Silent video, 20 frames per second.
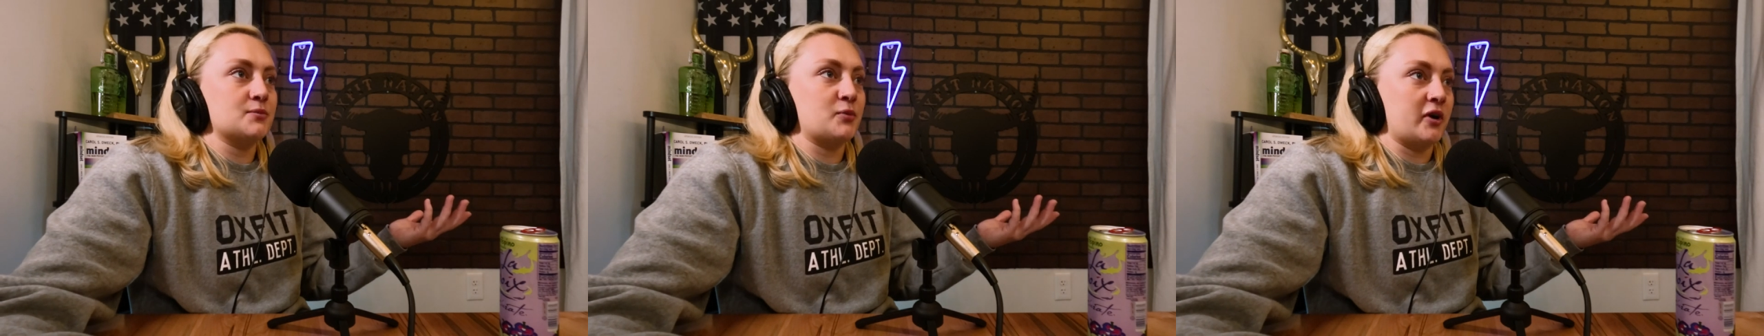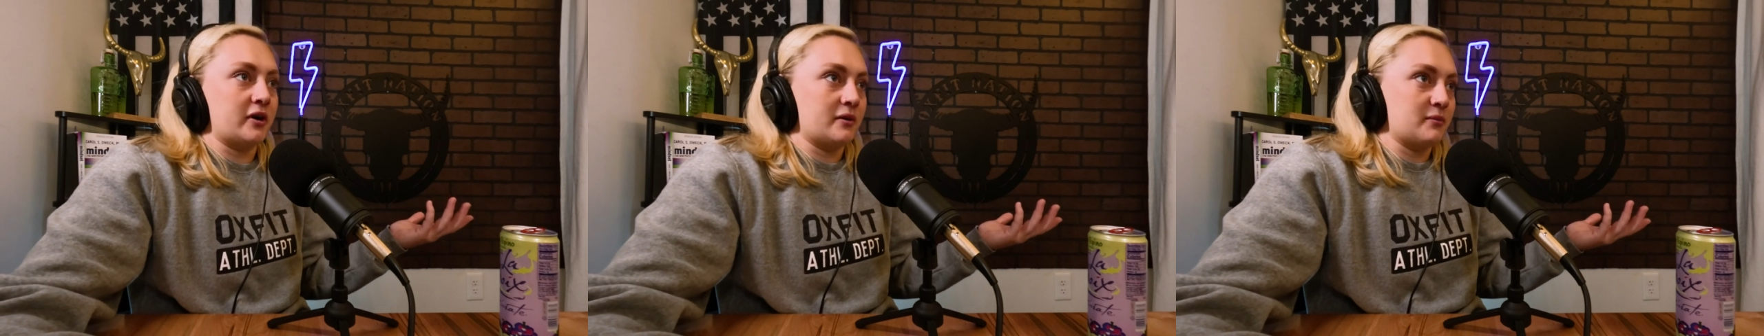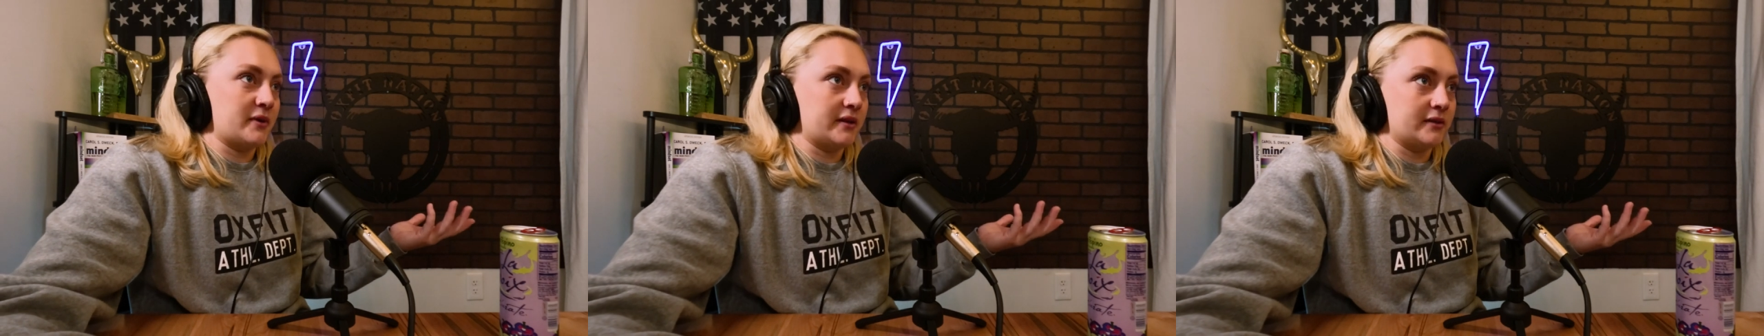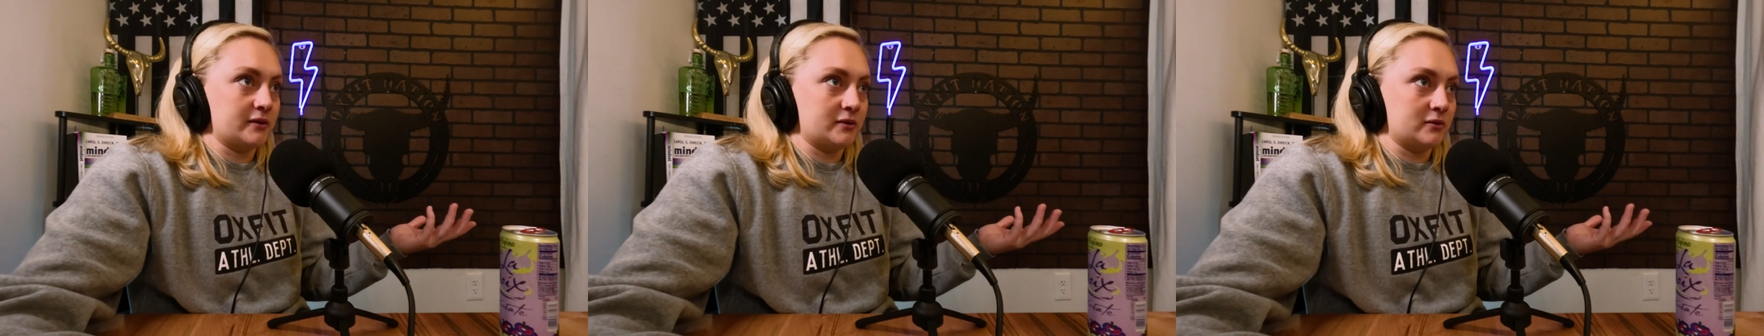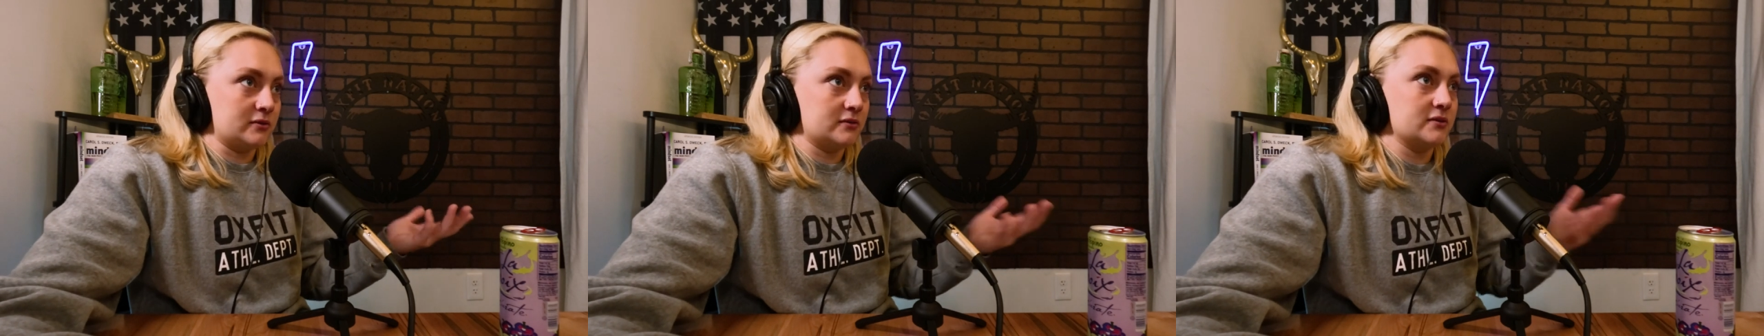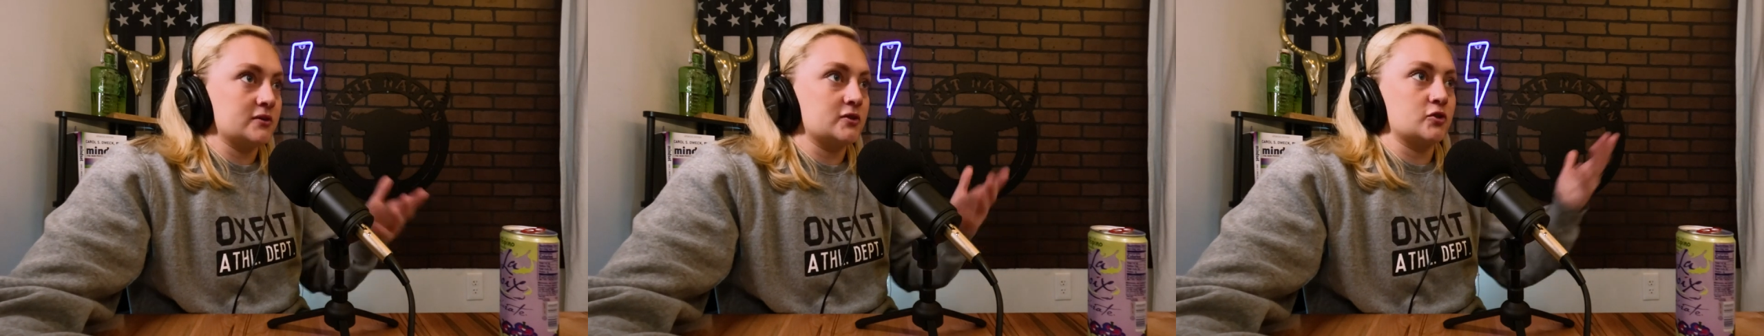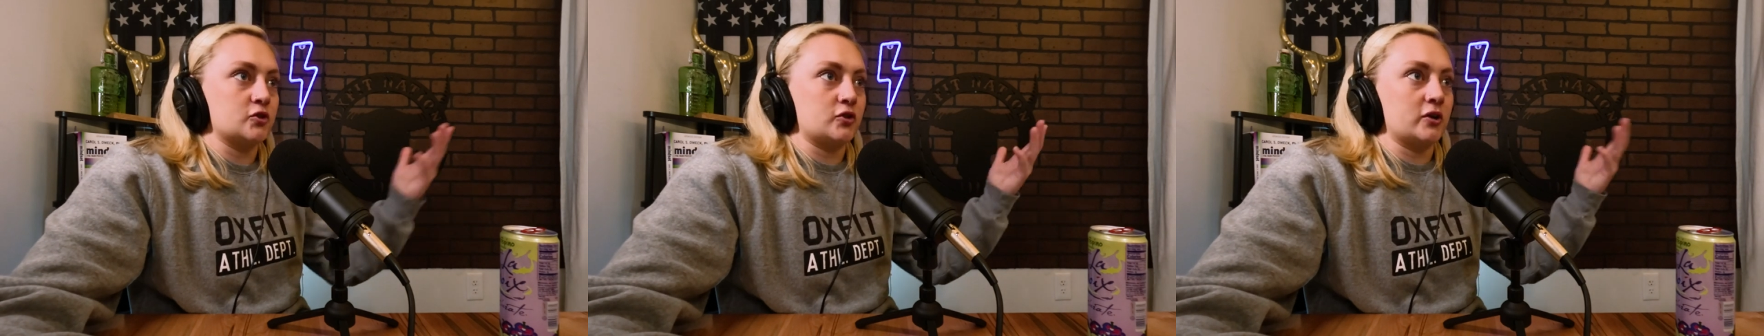part of my little
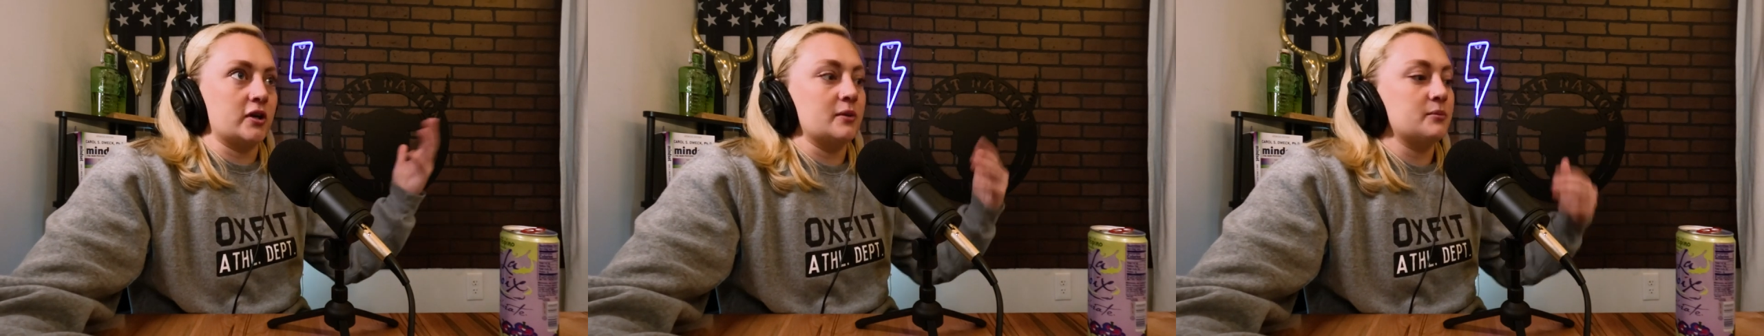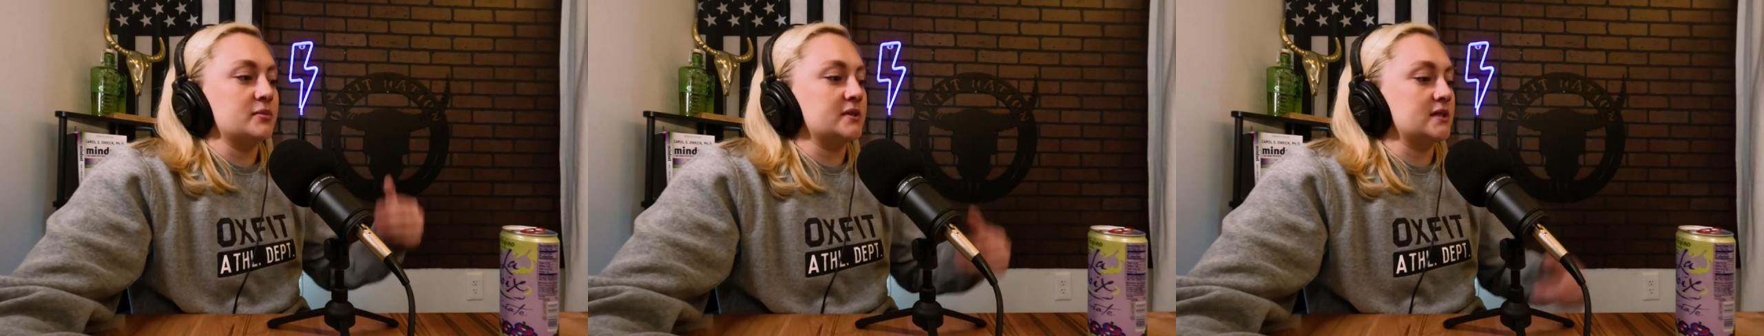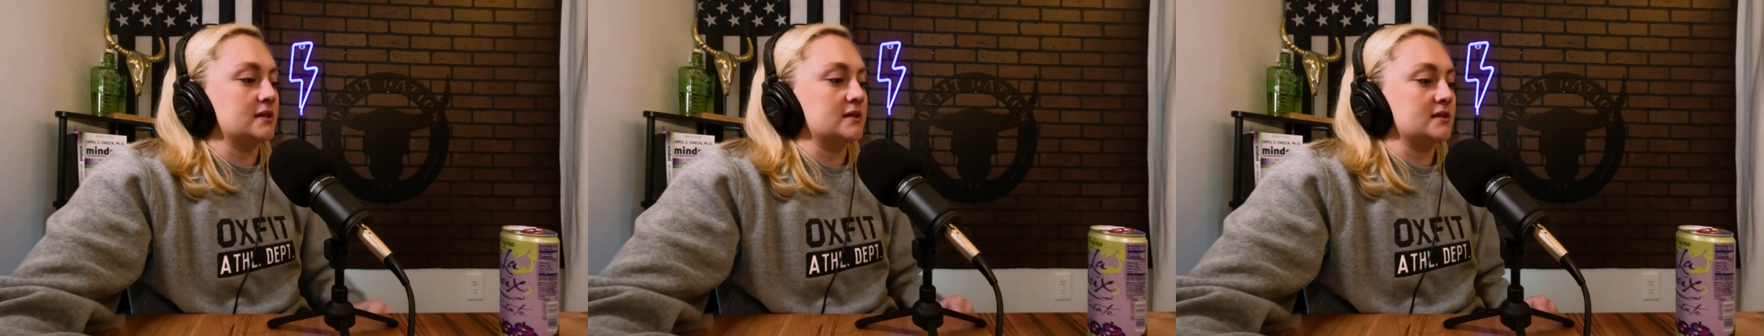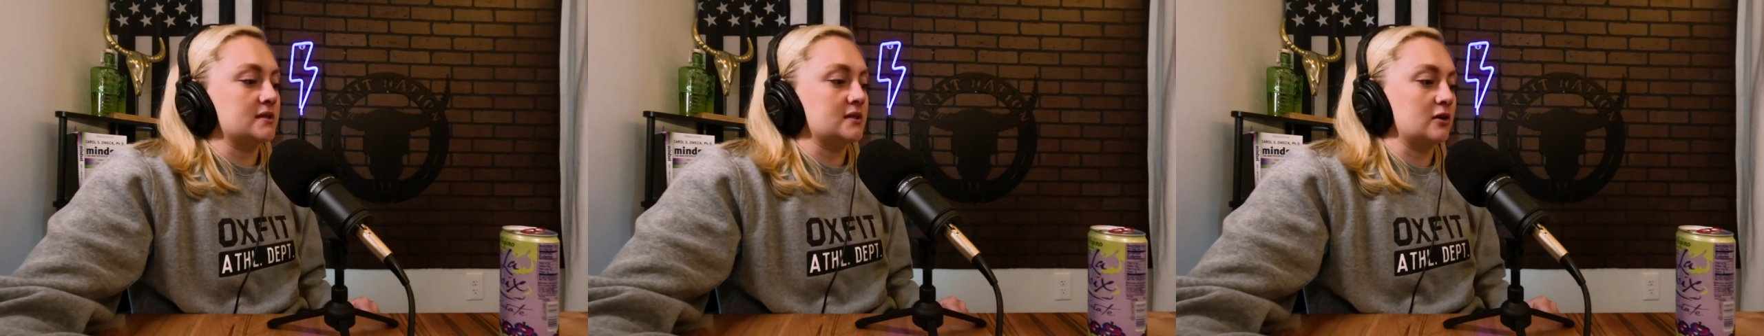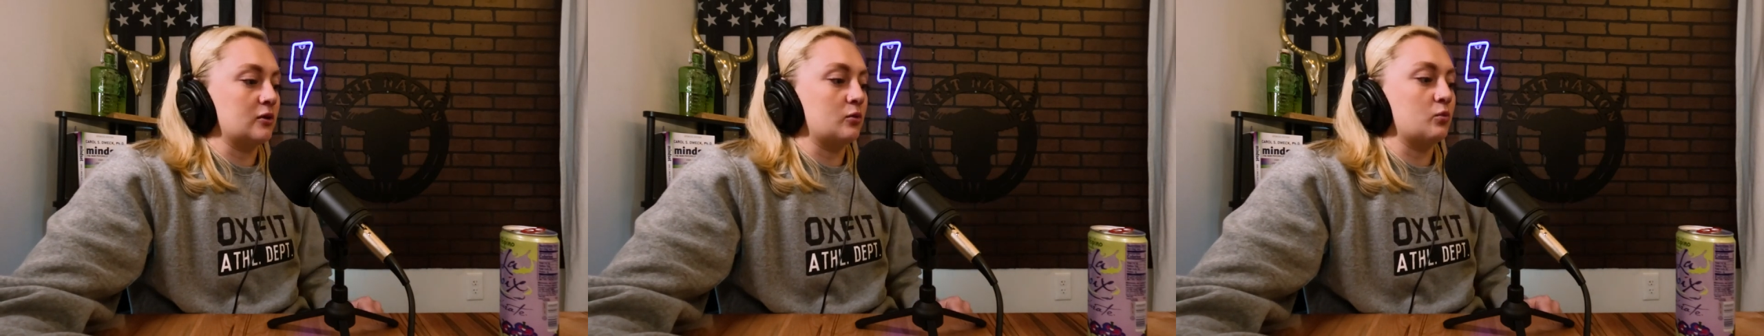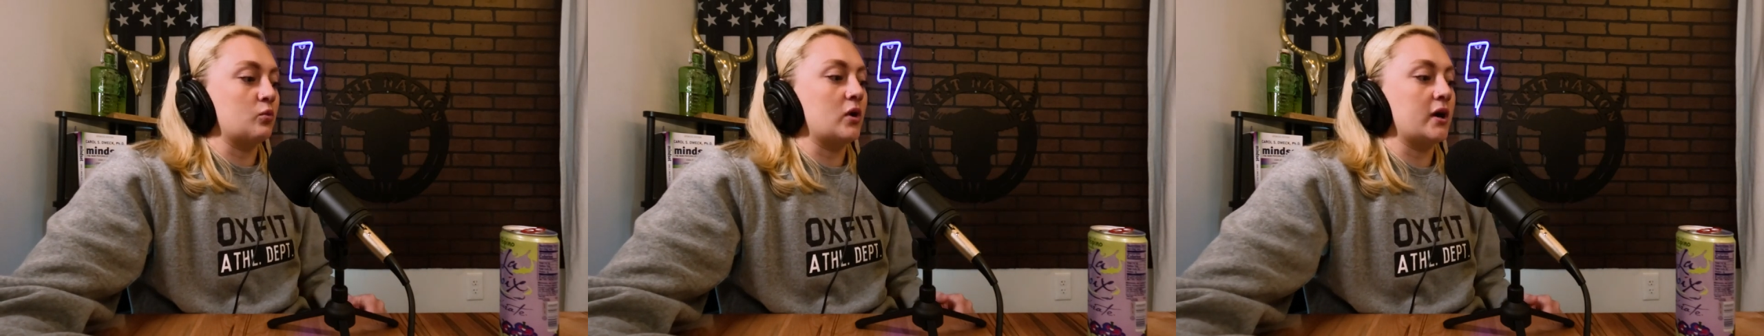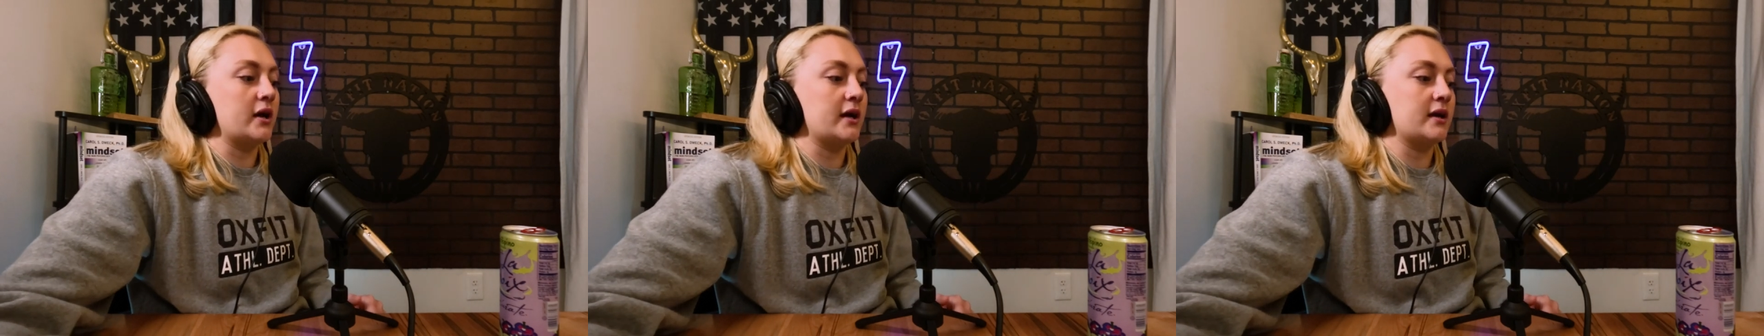script is, you know,
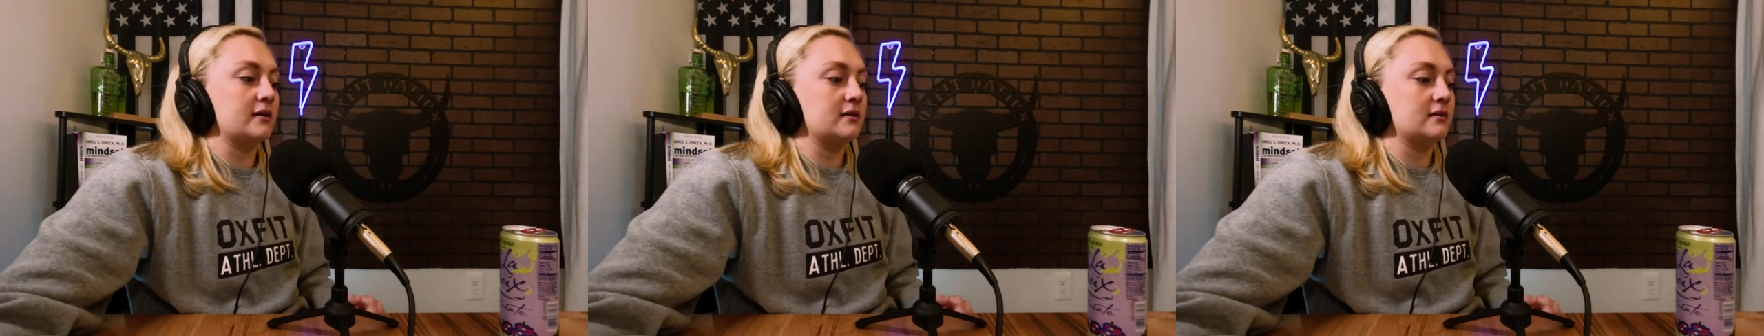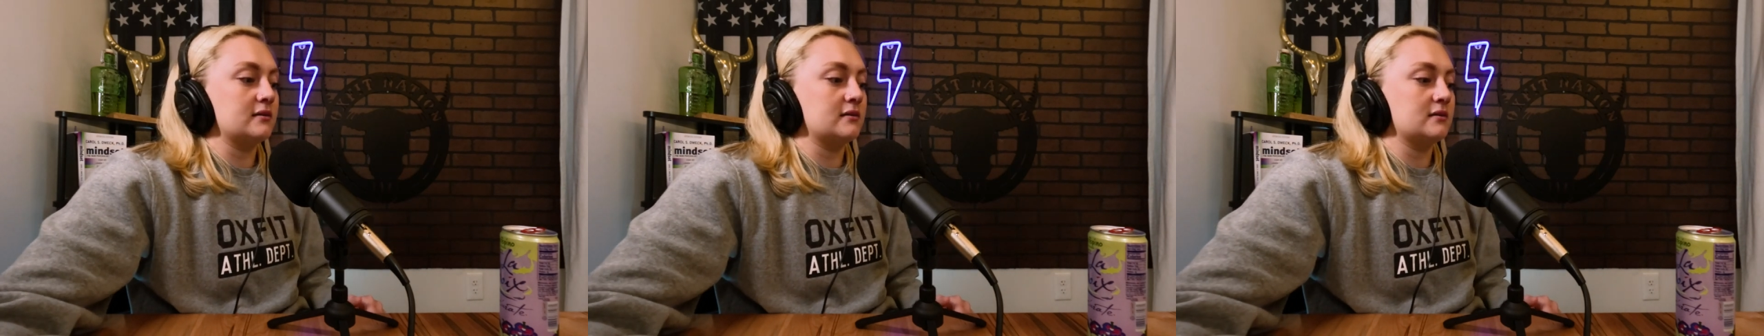what